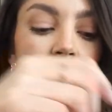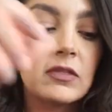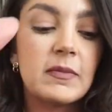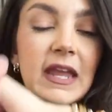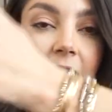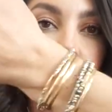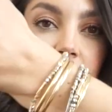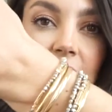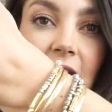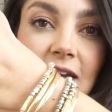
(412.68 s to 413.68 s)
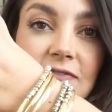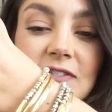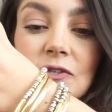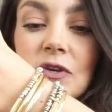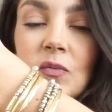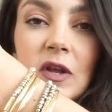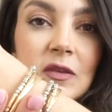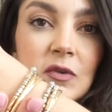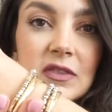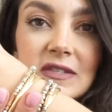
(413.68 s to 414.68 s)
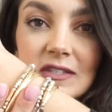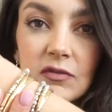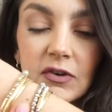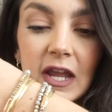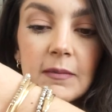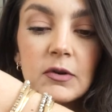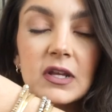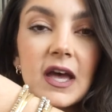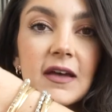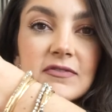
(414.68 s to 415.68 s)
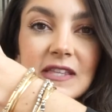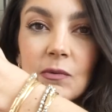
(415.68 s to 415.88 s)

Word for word: with my hammered cuffs. You can wear them with silver hammered cuffs.